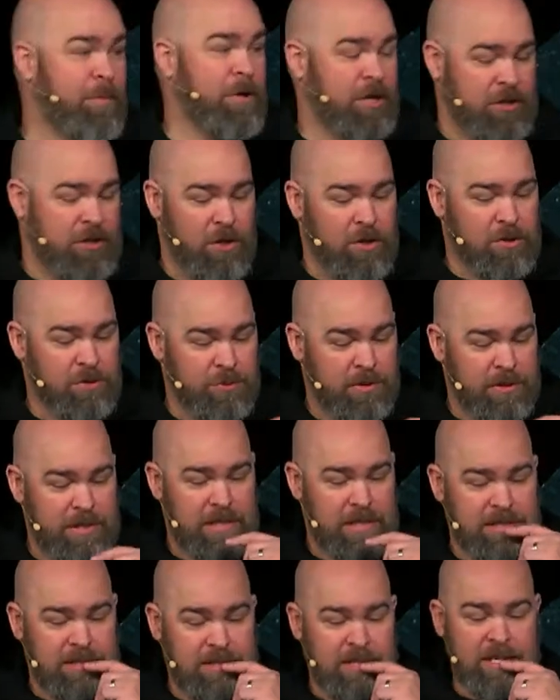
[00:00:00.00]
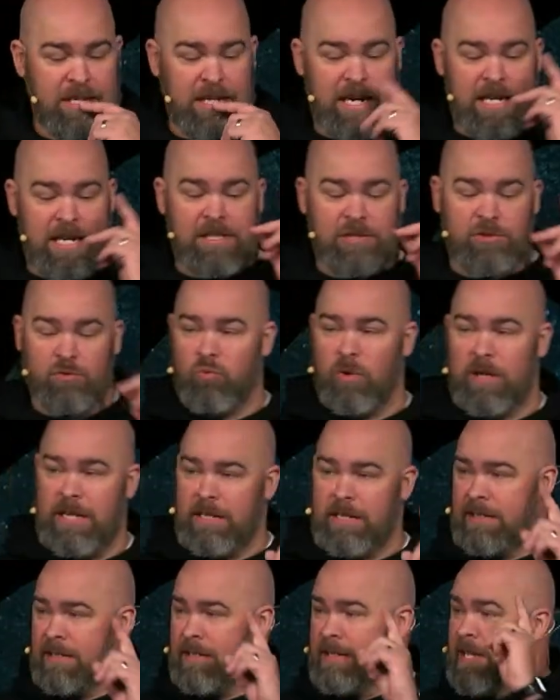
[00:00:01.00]
going to close with this. It is
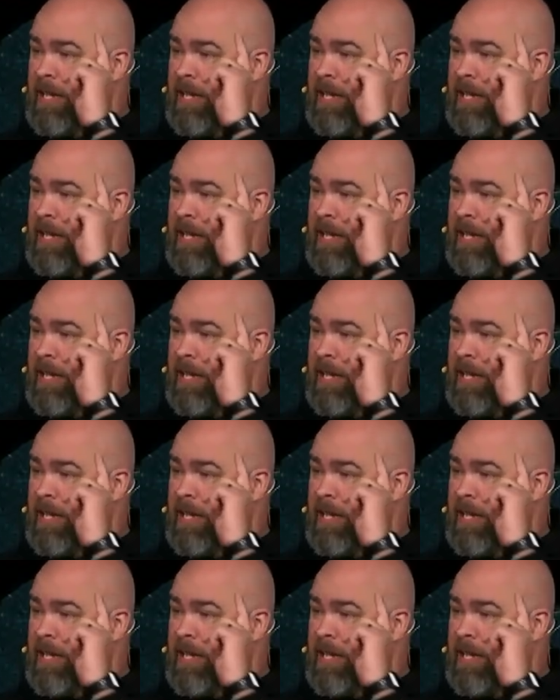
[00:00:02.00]
written,